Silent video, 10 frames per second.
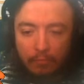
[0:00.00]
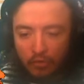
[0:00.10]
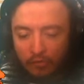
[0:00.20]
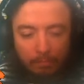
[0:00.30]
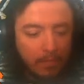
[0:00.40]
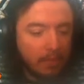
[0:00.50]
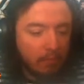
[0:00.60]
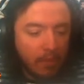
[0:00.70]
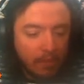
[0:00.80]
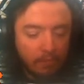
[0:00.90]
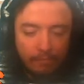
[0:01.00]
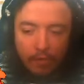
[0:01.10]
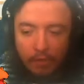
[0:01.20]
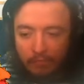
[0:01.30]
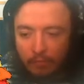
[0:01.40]
going to just be like the
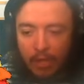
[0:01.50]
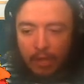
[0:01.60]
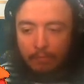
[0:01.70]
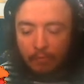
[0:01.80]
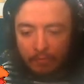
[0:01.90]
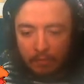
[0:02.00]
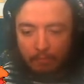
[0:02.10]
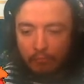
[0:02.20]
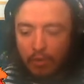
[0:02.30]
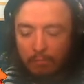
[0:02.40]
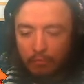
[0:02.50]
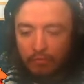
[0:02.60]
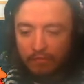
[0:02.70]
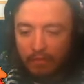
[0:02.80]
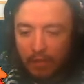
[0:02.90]
first two games, because they're pretty
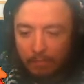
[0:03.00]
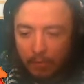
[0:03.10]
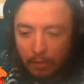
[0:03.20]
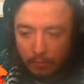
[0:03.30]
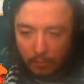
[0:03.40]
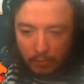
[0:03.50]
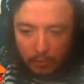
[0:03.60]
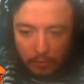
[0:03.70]
much the same thing.